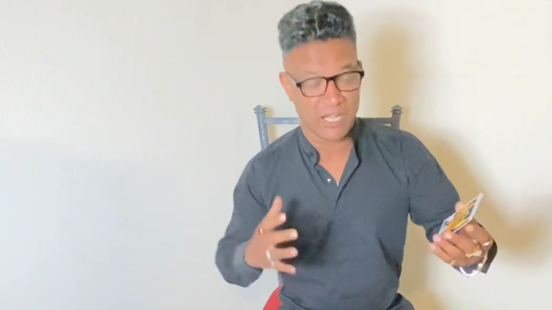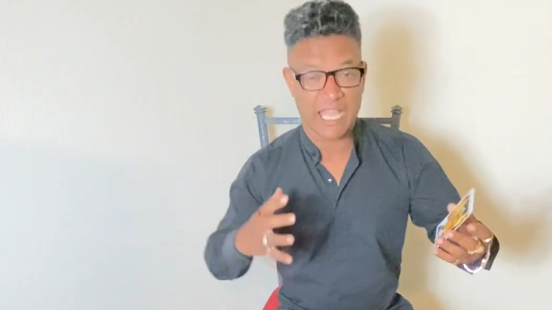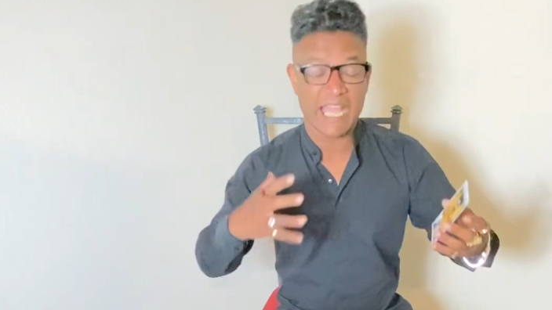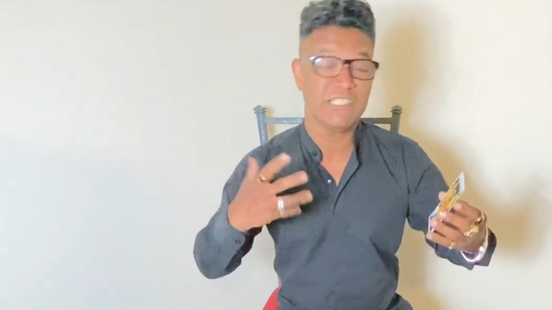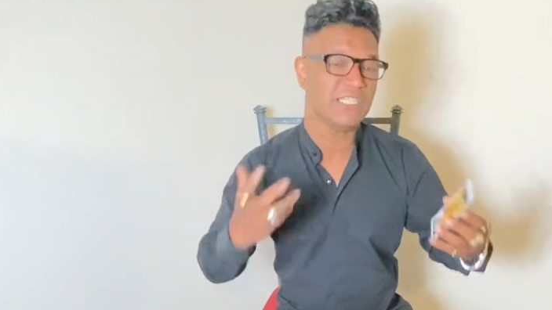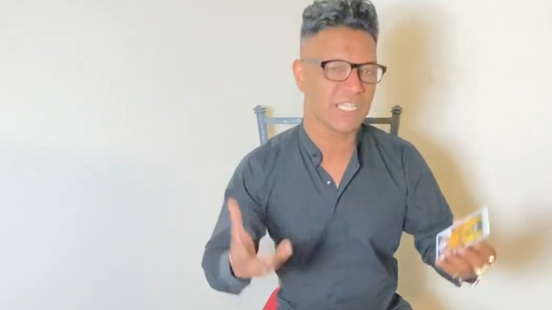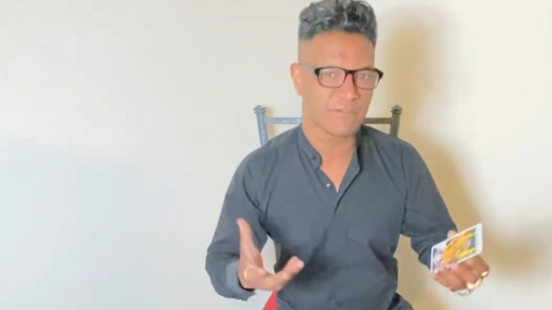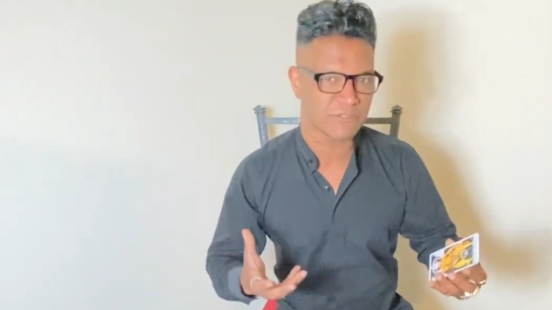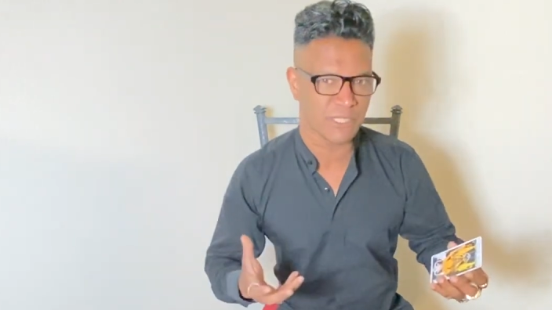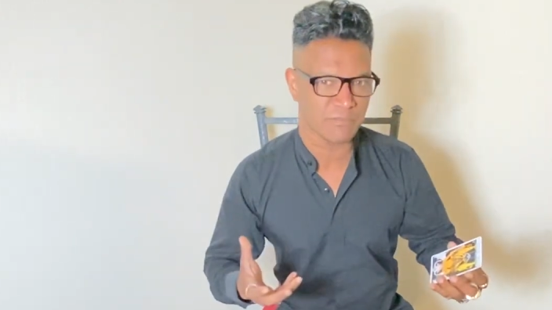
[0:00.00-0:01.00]
ending
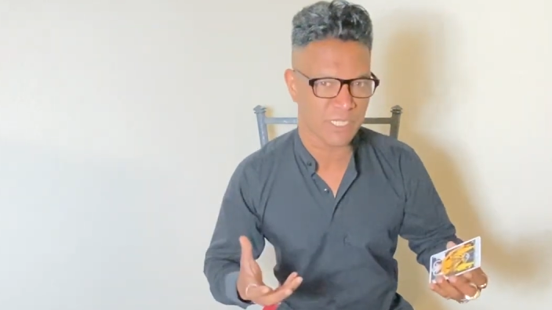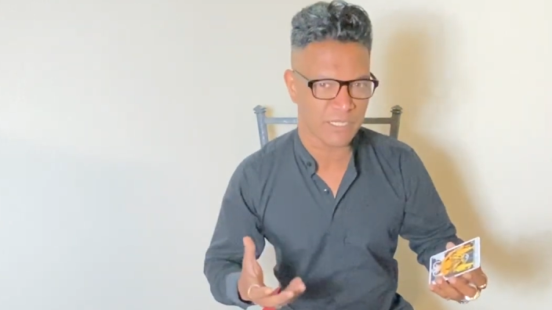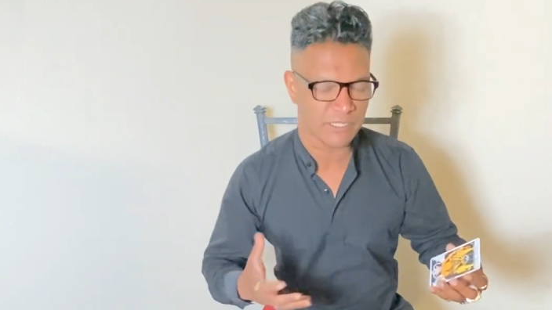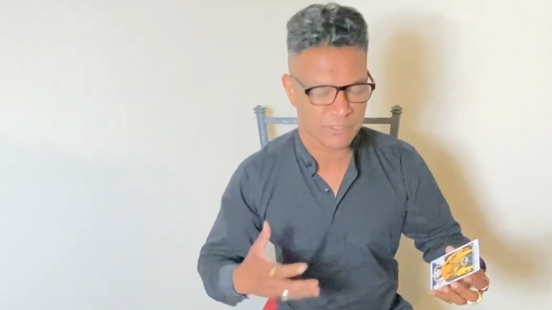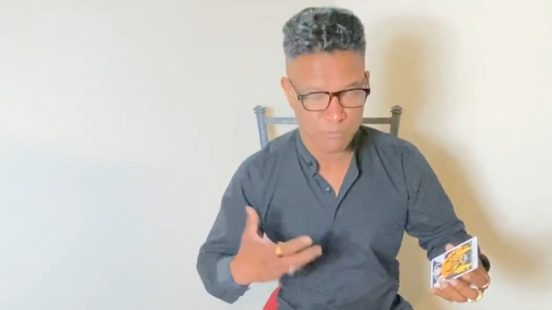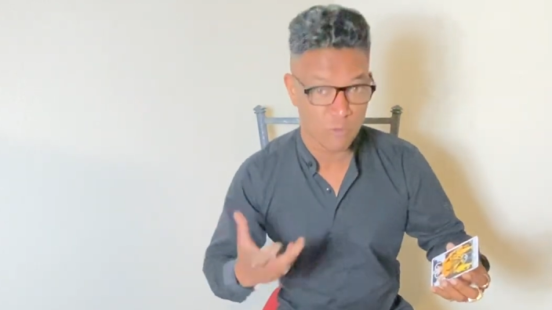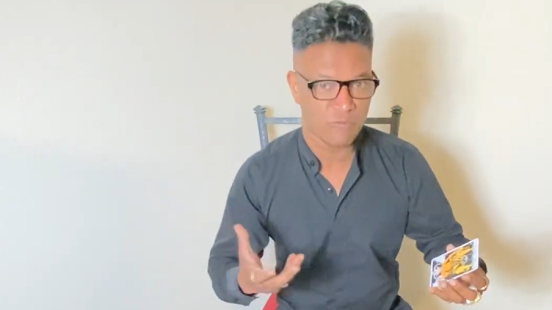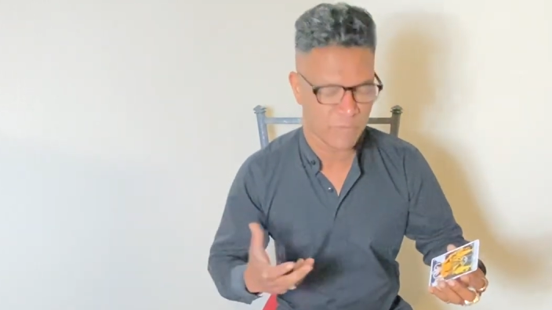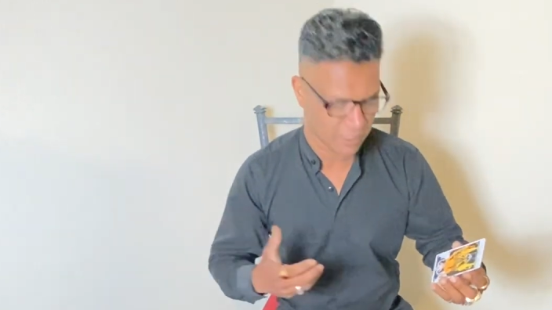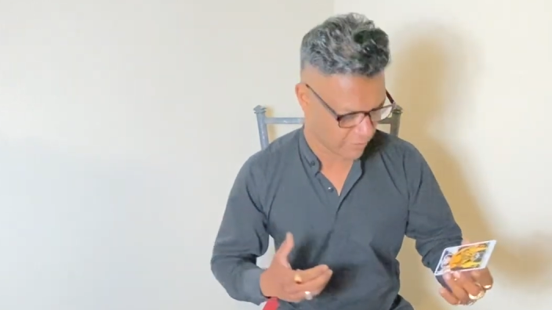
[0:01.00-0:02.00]
of something. It's
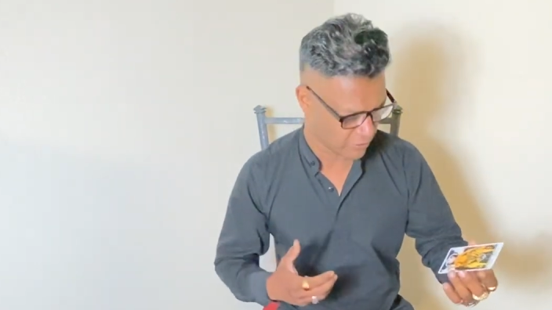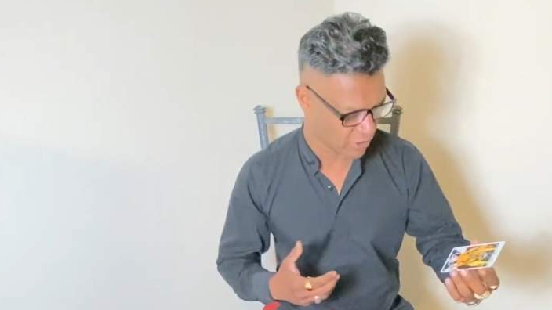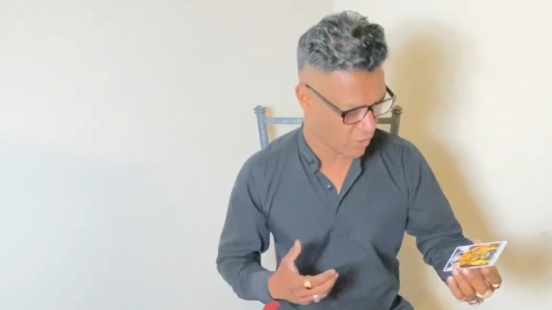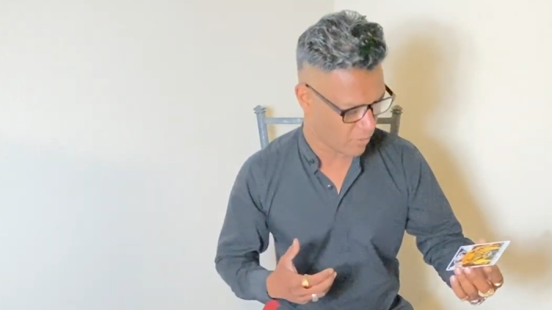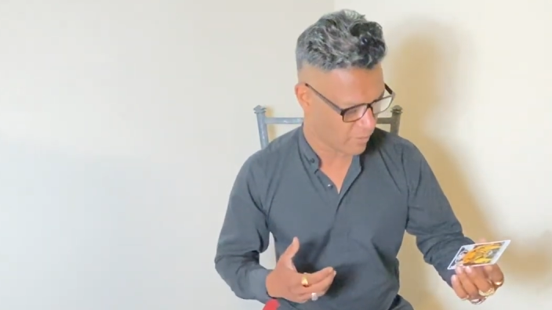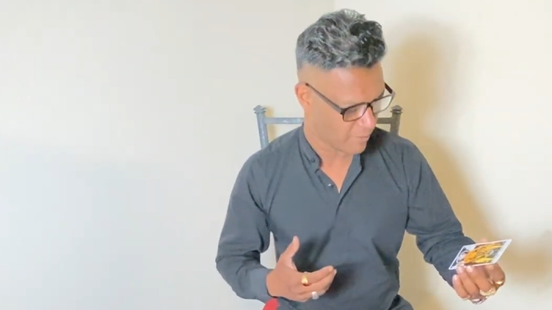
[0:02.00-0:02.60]
movement. So